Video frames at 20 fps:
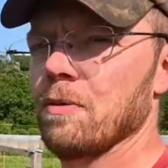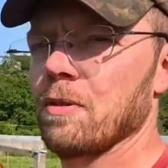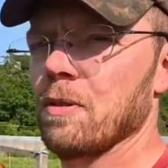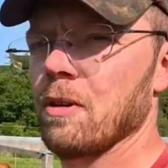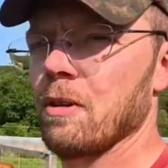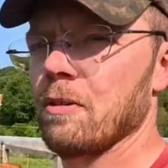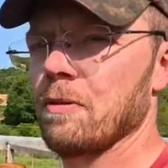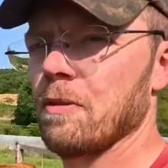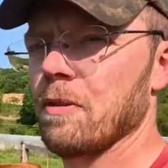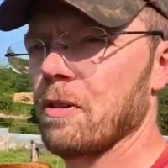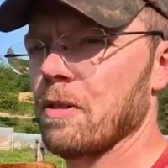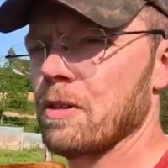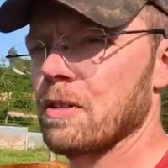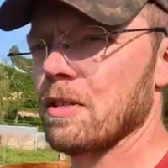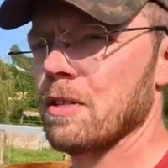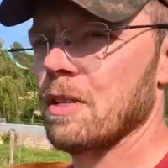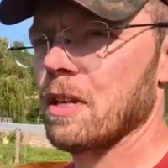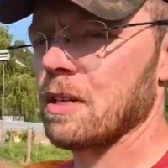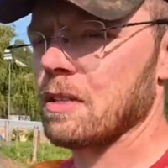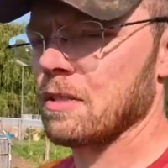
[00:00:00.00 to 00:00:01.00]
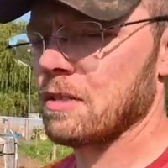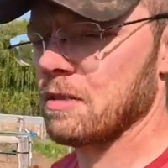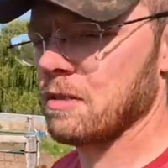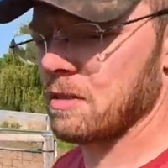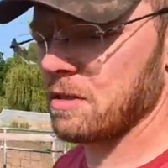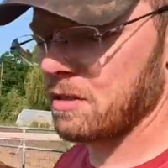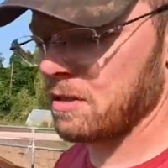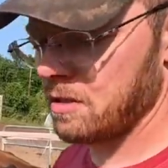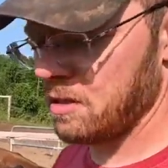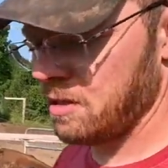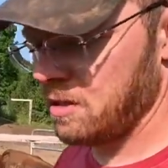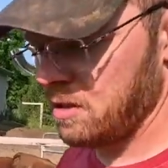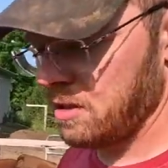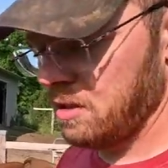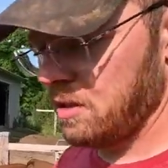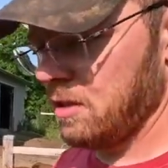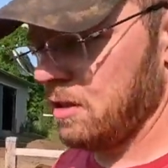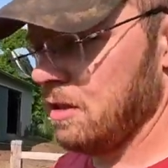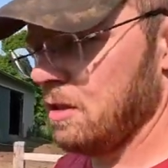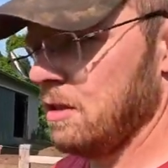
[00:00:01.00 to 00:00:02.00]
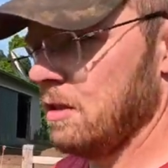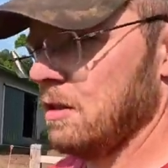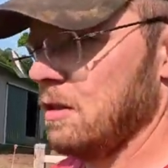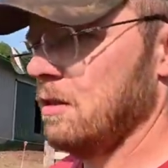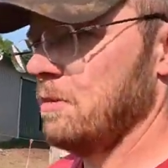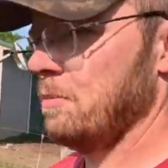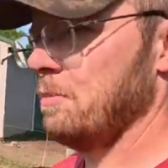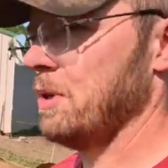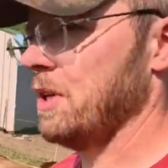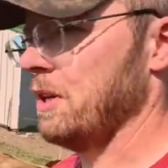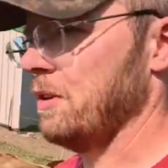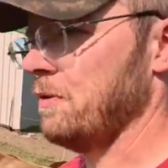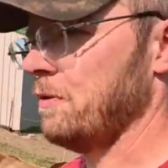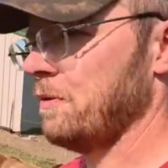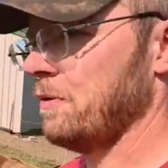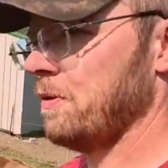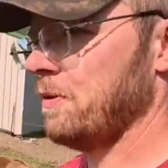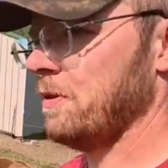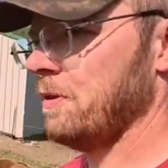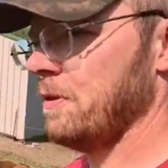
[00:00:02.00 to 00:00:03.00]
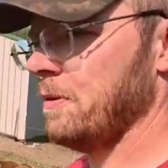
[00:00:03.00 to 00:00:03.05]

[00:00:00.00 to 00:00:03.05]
for our first Dexter beef.